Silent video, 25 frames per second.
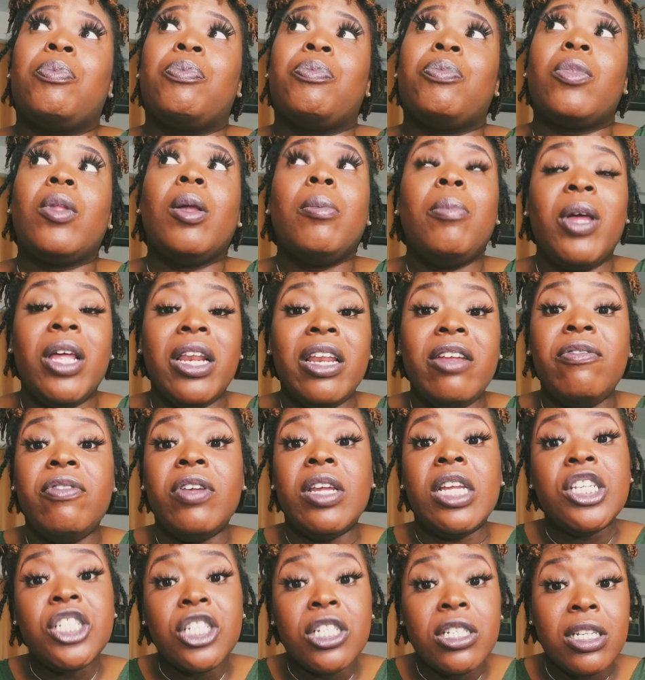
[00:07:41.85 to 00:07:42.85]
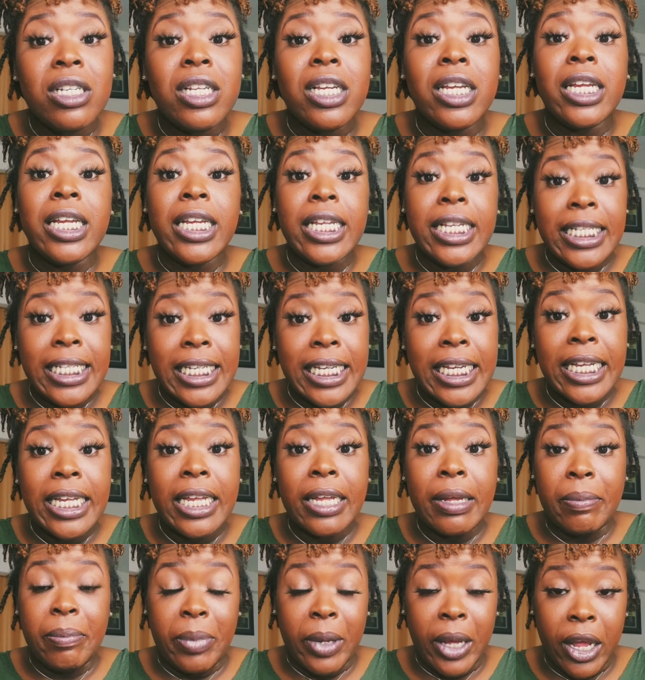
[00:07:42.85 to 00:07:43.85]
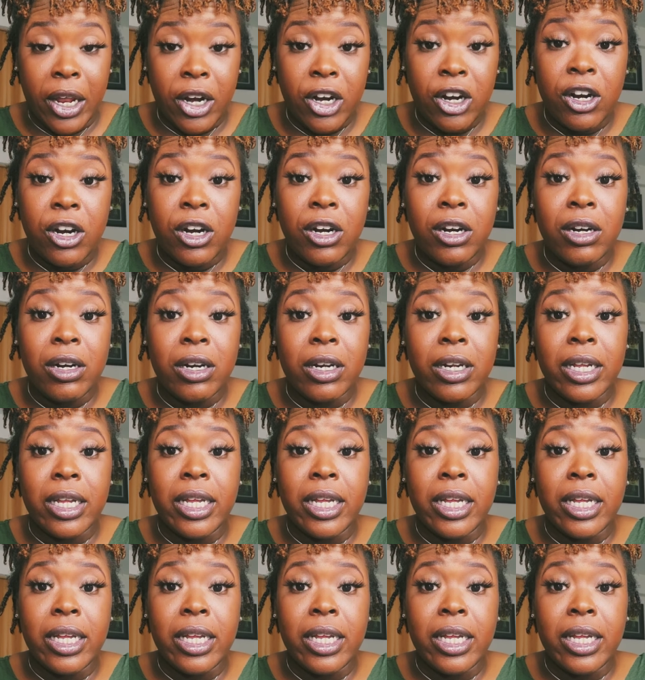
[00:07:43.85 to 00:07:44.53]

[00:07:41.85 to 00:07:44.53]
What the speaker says: but eventually it did get better.